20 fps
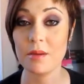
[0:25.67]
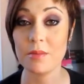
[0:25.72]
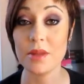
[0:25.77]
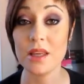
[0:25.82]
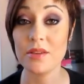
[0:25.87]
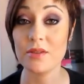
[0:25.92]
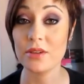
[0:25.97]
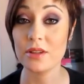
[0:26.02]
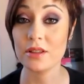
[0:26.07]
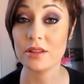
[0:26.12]

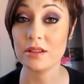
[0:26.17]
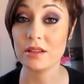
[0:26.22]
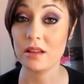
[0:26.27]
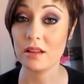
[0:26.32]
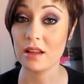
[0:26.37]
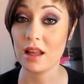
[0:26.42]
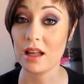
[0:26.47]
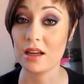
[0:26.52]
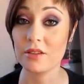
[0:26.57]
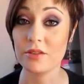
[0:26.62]
even
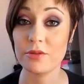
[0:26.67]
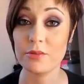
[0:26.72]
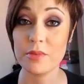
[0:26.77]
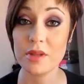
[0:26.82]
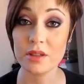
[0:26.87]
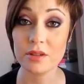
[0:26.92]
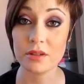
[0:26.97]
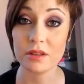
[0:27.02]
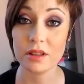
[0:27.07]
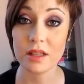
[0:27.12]
a lot of
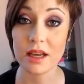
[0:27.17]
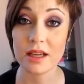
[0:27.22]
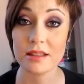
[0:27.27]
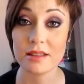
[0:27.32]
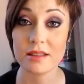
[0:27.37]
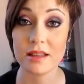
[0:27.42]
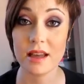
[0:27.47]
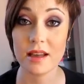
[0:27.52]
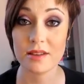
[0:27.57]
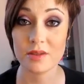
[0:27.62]
mineral
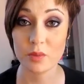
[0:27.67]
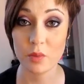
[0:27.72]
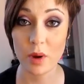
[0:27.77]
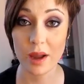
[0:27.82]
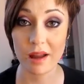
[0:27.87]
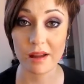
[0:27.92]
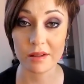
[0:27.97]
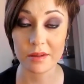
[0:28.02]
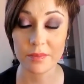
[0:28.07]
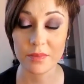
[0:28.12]
lines as
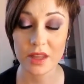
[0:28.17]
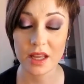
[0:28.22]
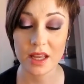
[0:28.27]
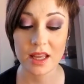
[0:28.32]
well.